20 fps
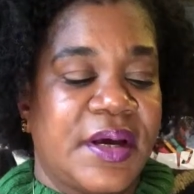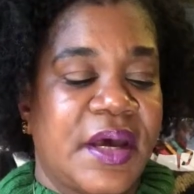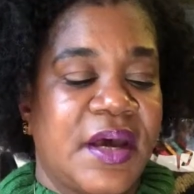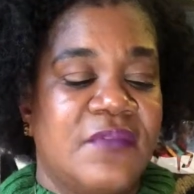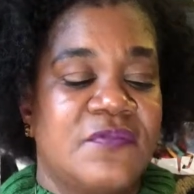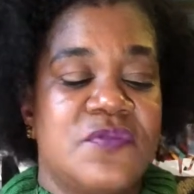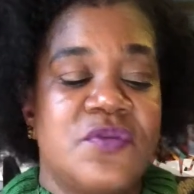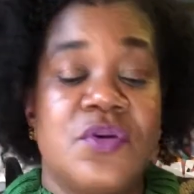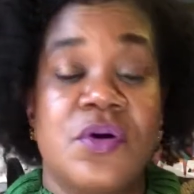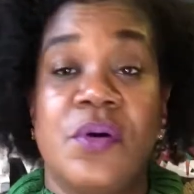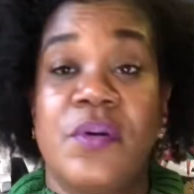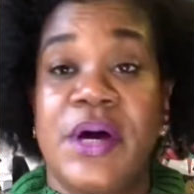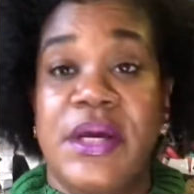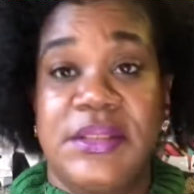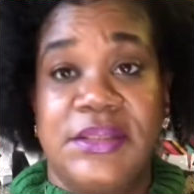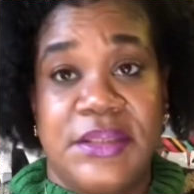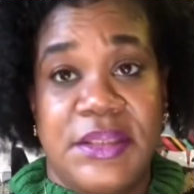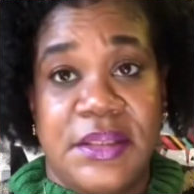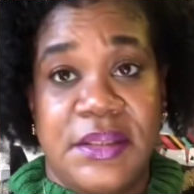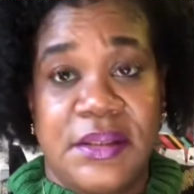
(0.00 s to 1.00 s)
I have no
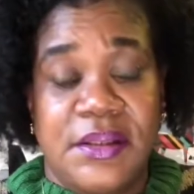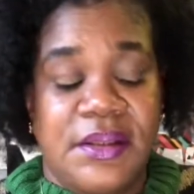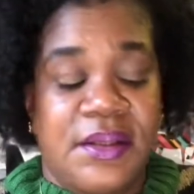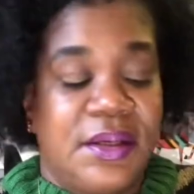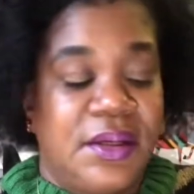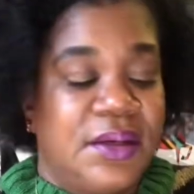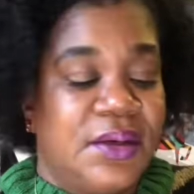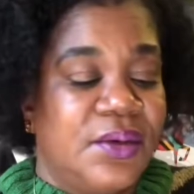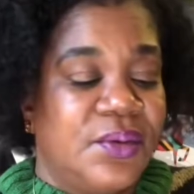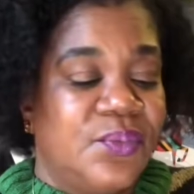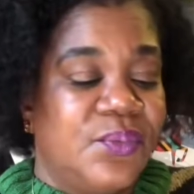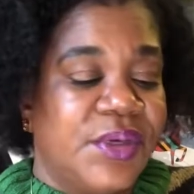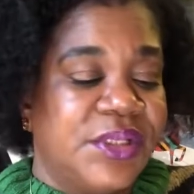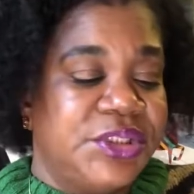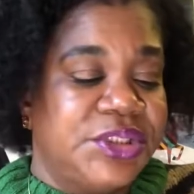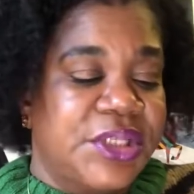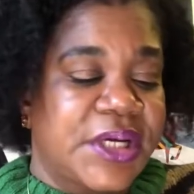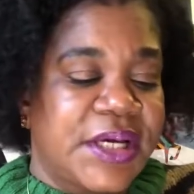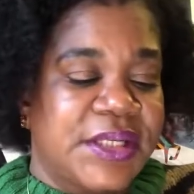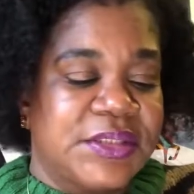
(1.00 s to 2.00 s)
idea what
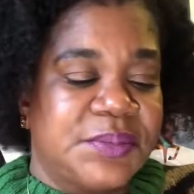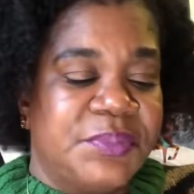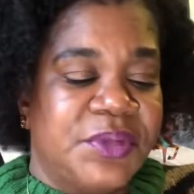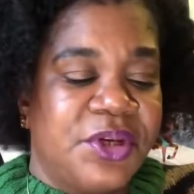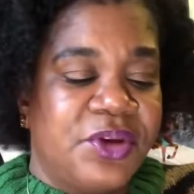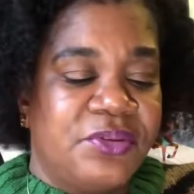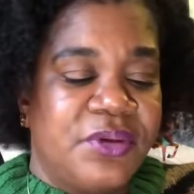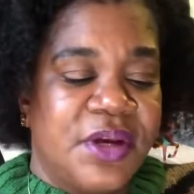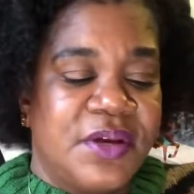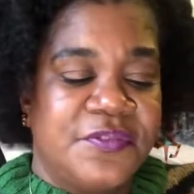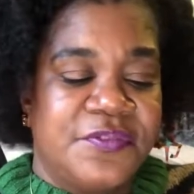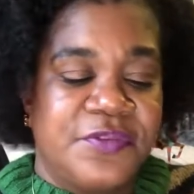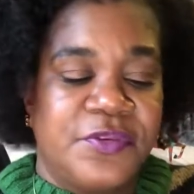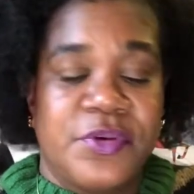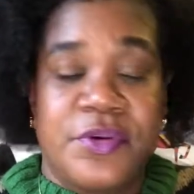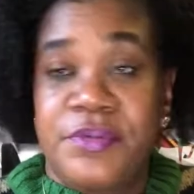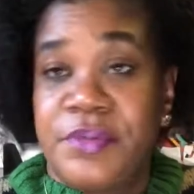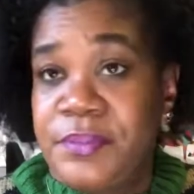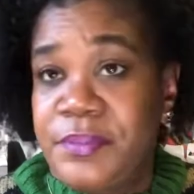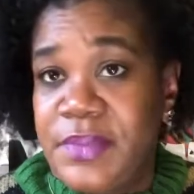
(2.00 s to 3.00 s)
jasmine grand
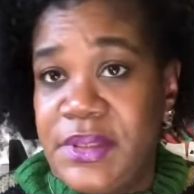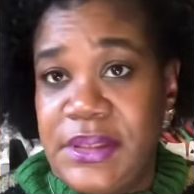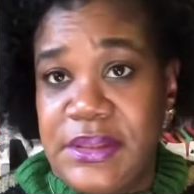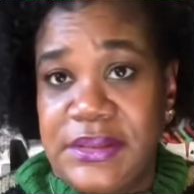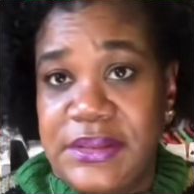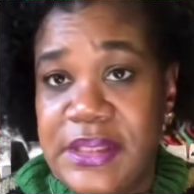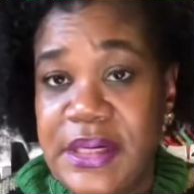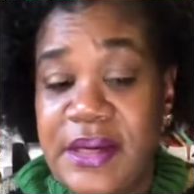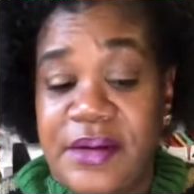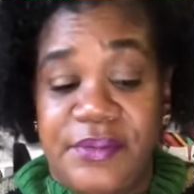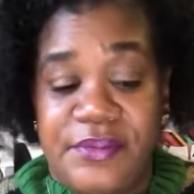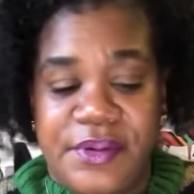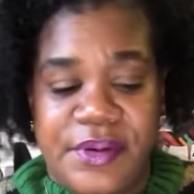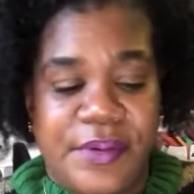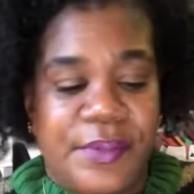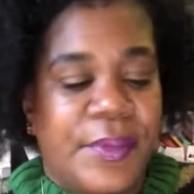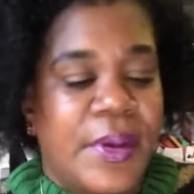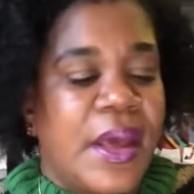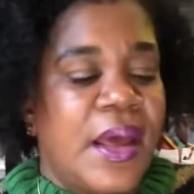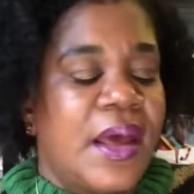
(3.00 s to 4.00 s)
florum means. I don't know.
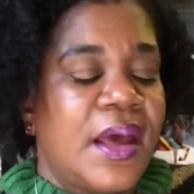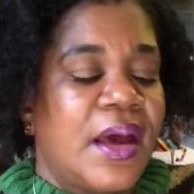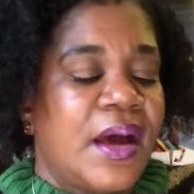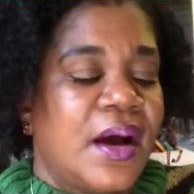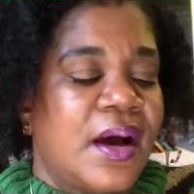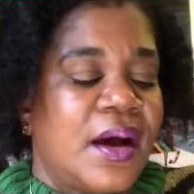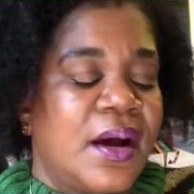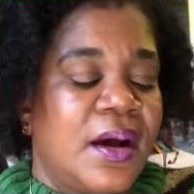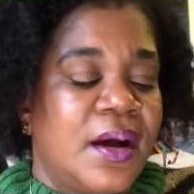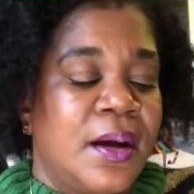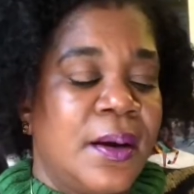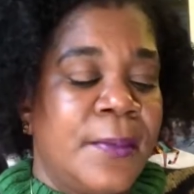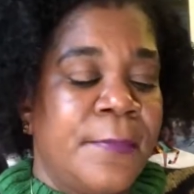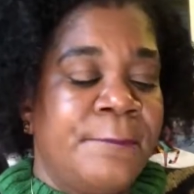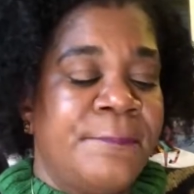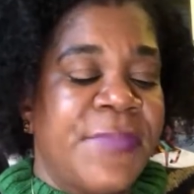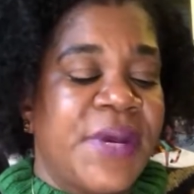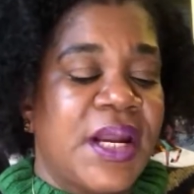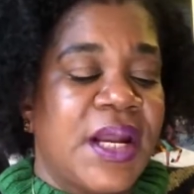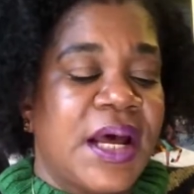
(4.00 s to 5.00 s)

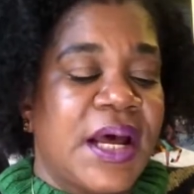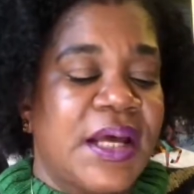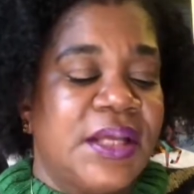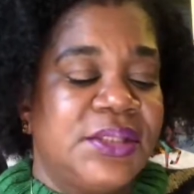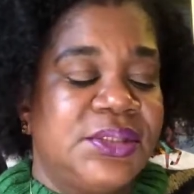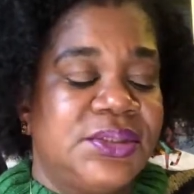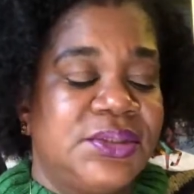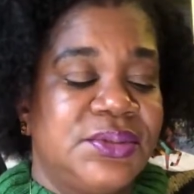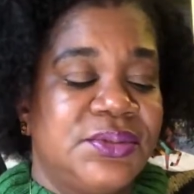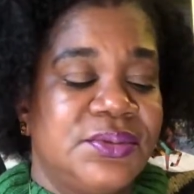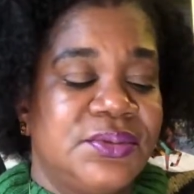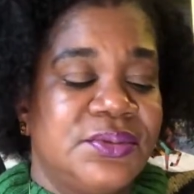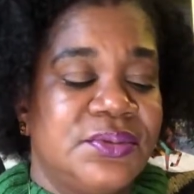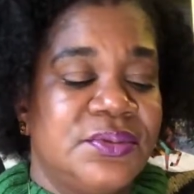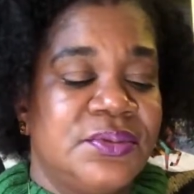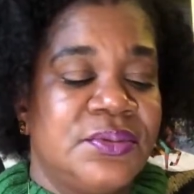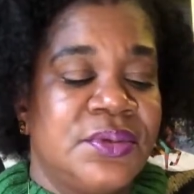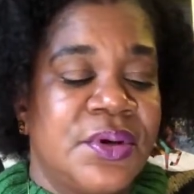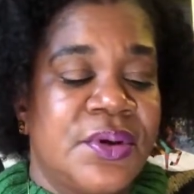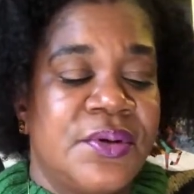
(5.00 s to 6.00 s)
But I
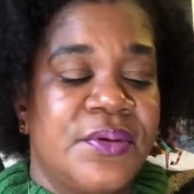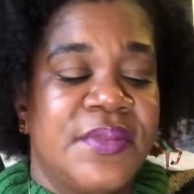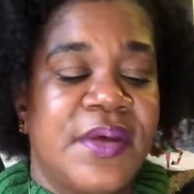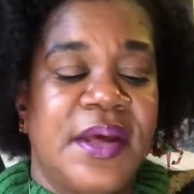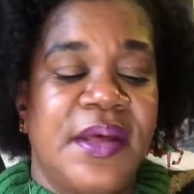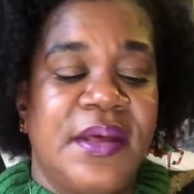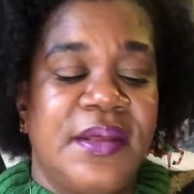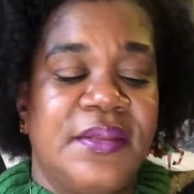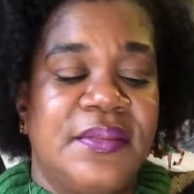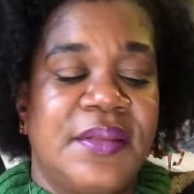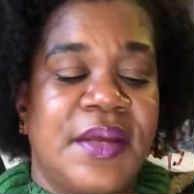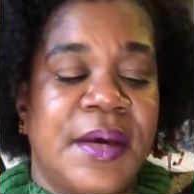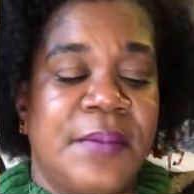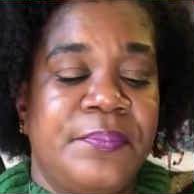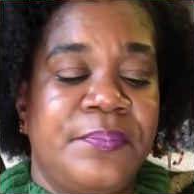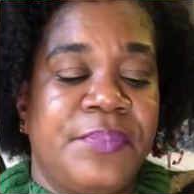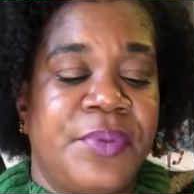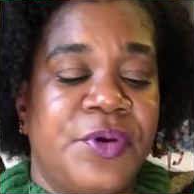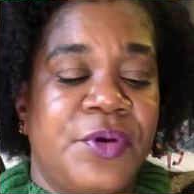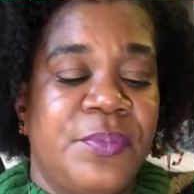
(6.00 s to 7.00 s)
do know
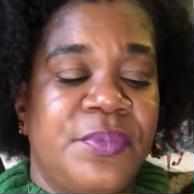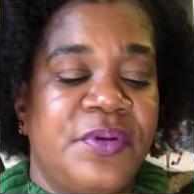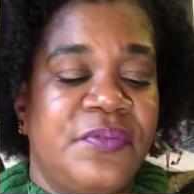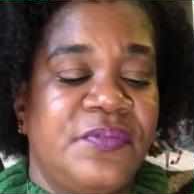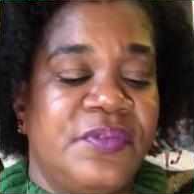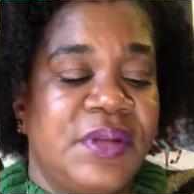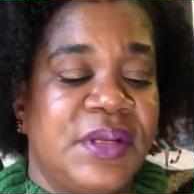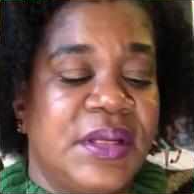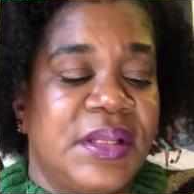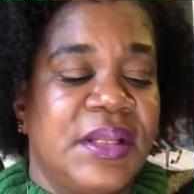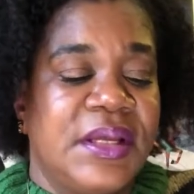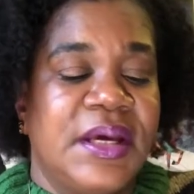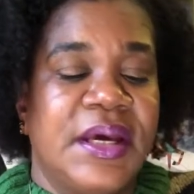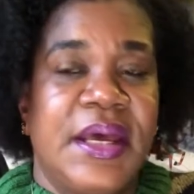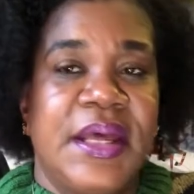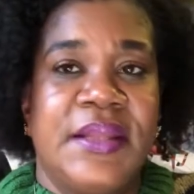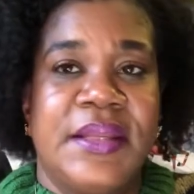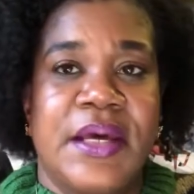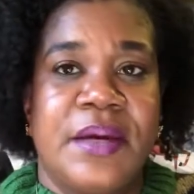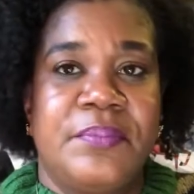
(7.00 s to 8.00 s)
that bourbon vanilla
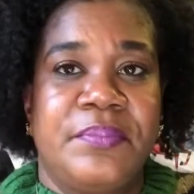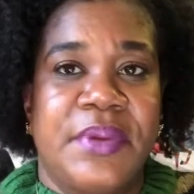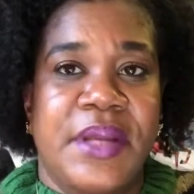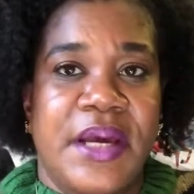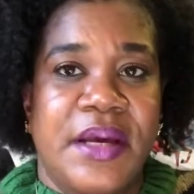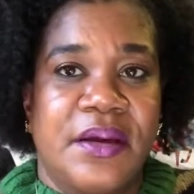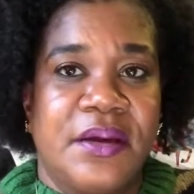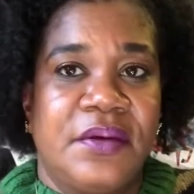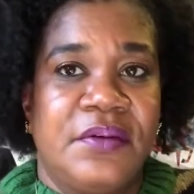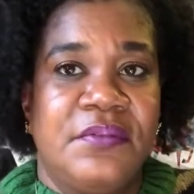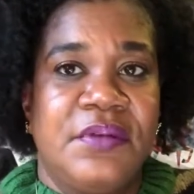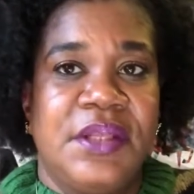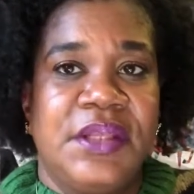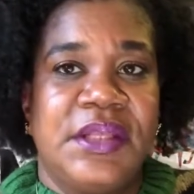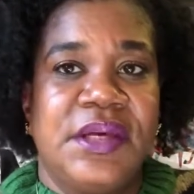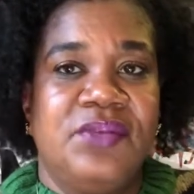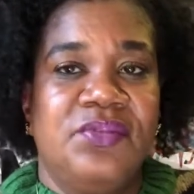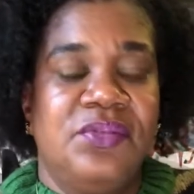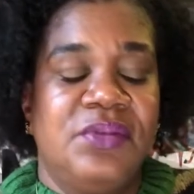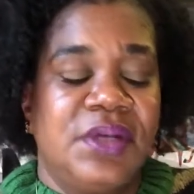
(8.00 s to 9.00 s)
and that blackcurrant,
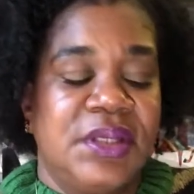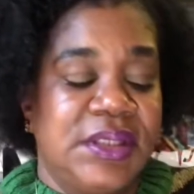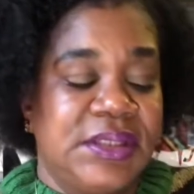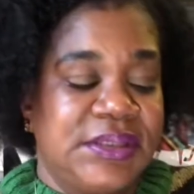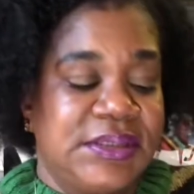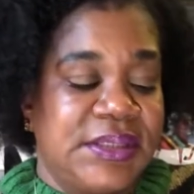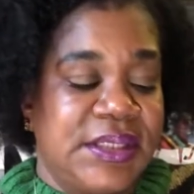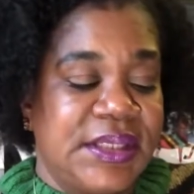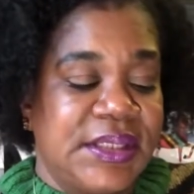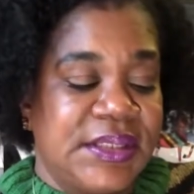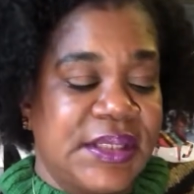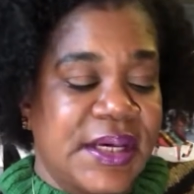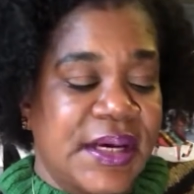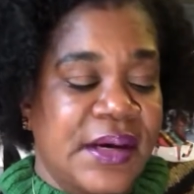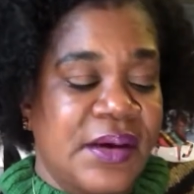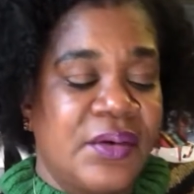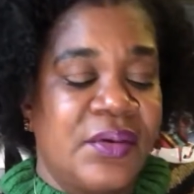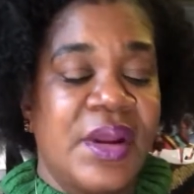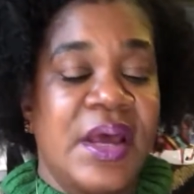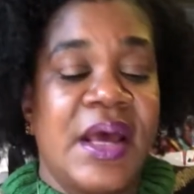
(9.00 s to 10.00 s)
they really stand
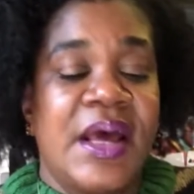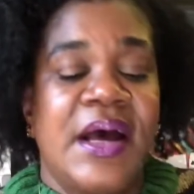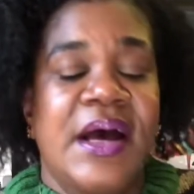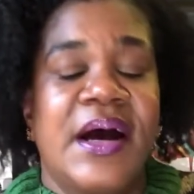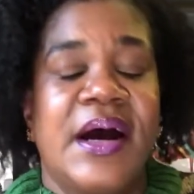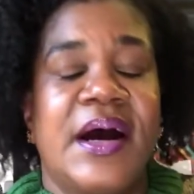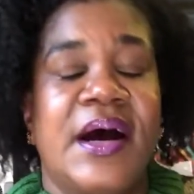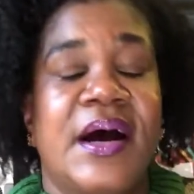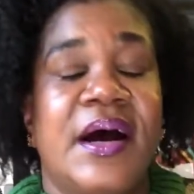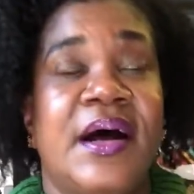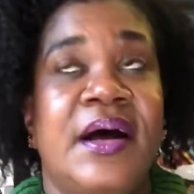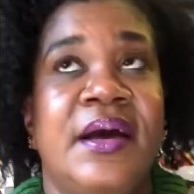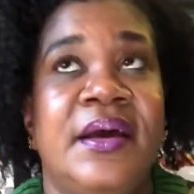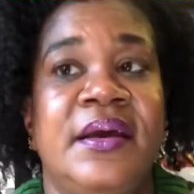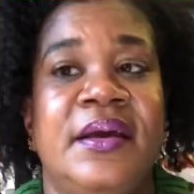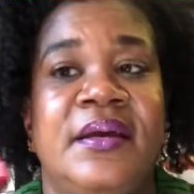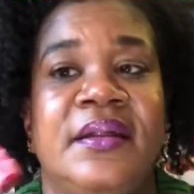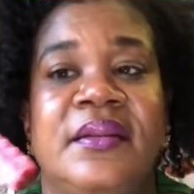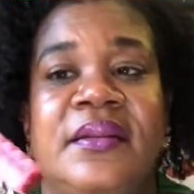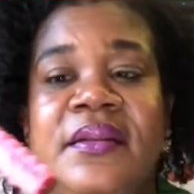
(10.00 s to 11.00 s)
out.
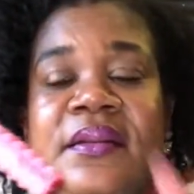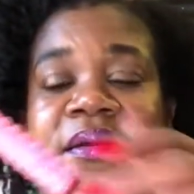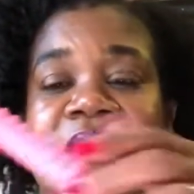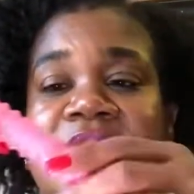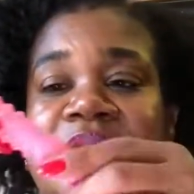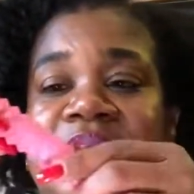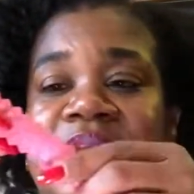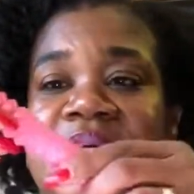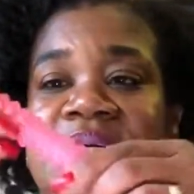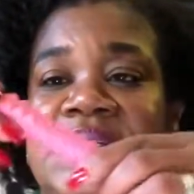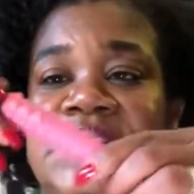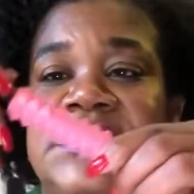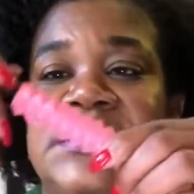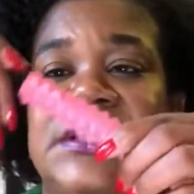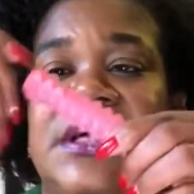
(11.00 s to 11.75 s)
I love this.